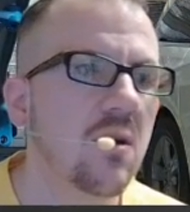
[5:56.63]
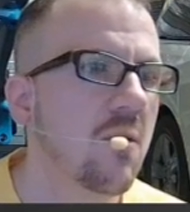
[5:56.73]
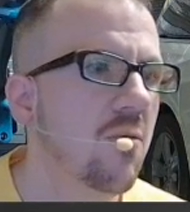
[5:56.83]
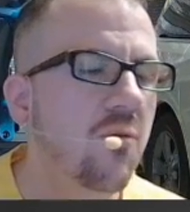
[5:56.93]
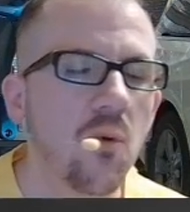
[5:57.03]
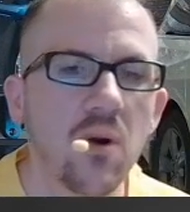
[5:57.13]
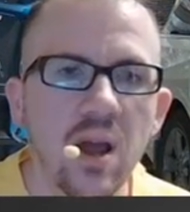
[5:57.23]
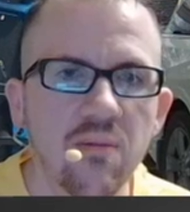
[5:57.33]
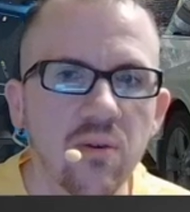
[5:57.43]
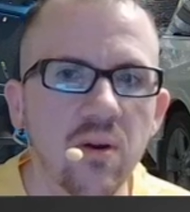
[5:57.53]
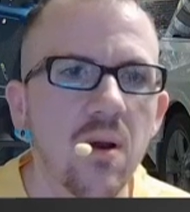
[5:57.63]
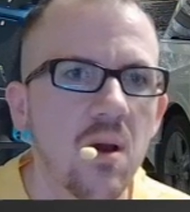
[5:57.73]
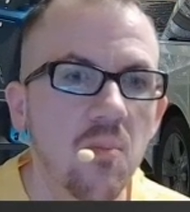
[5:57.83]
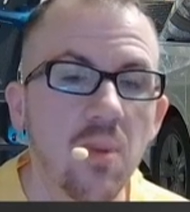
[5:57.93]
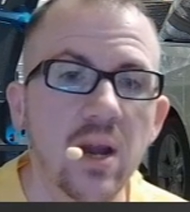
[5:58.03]
forever
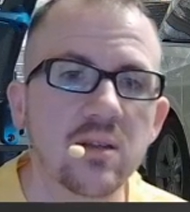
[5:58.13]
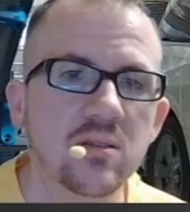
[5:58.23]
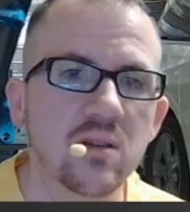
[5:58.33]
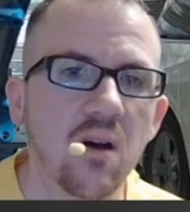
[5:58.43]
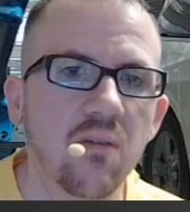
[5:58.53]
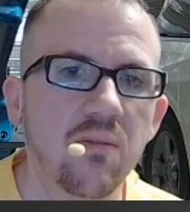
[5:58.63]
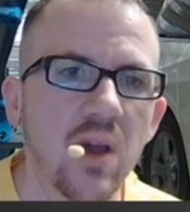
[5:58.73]
by itself.